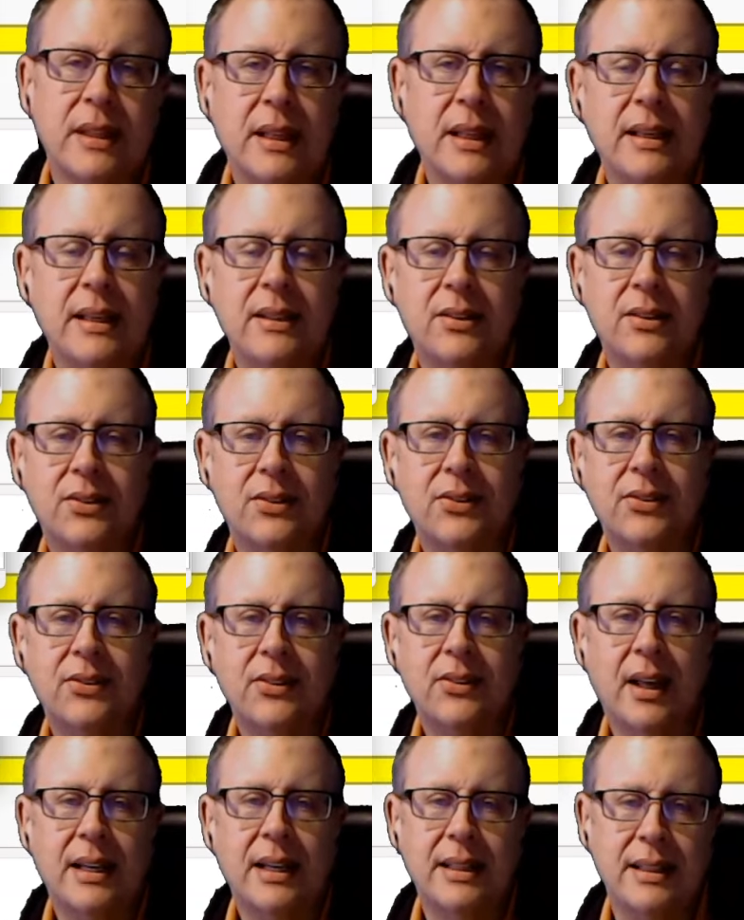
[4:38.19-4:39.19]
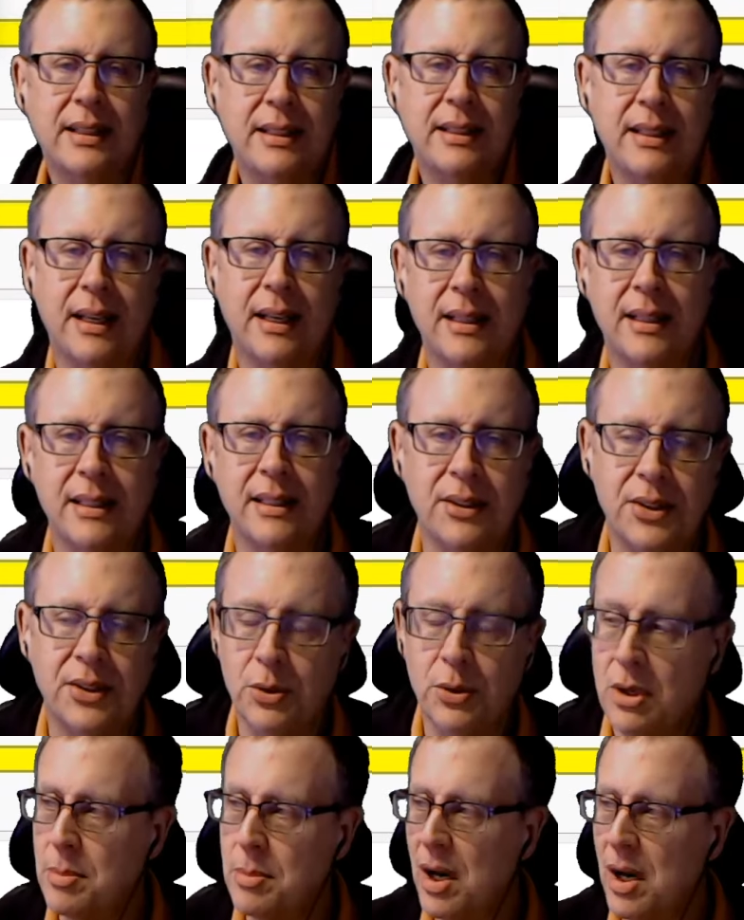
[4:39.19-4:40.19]
It's a
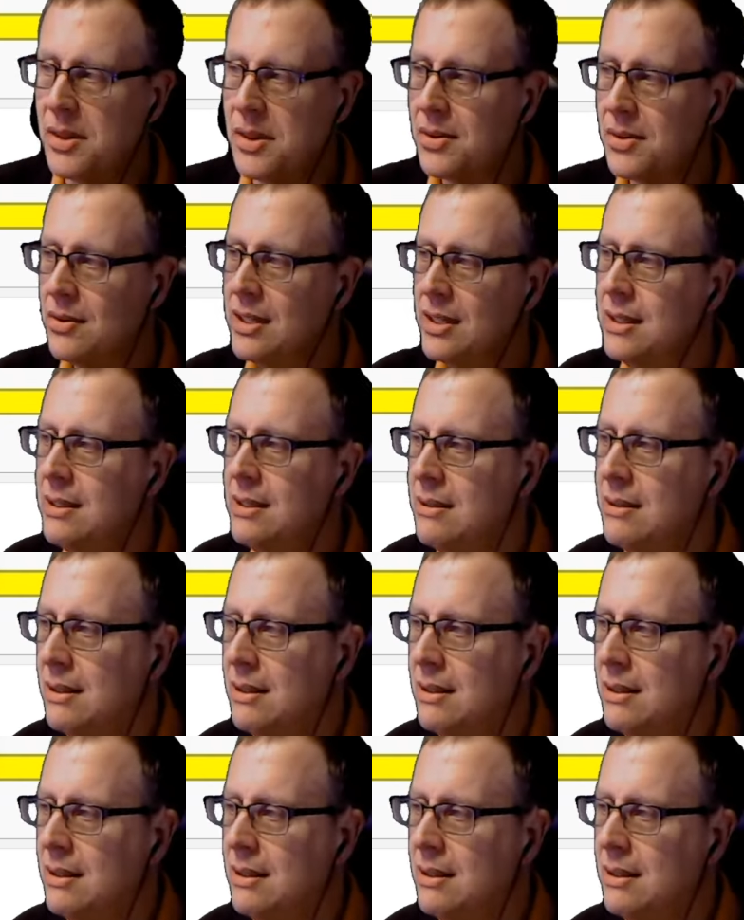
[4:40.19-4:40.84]
3 by 3